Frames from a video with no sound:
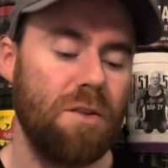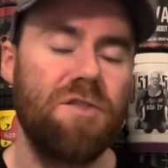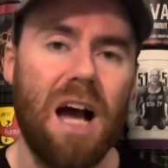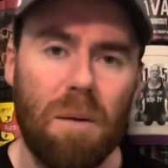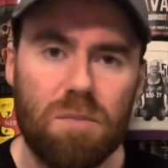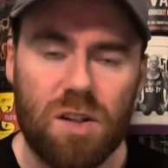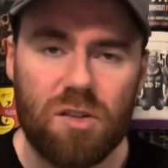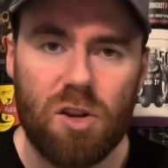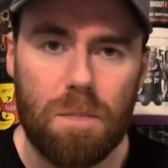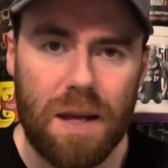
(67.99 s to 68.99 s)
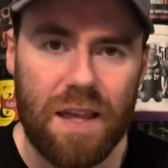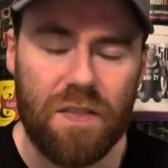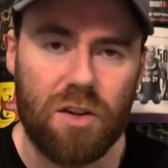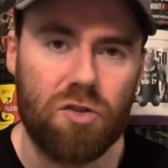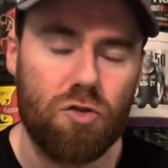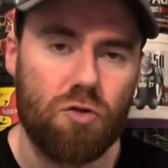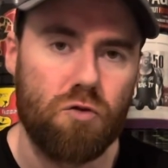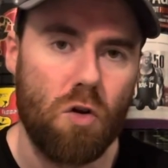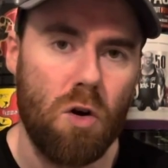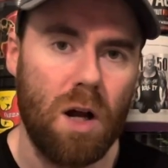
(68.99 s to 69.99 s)
dubbed to be the
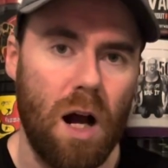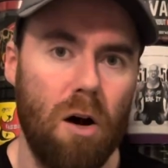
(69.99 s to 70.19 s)
stronger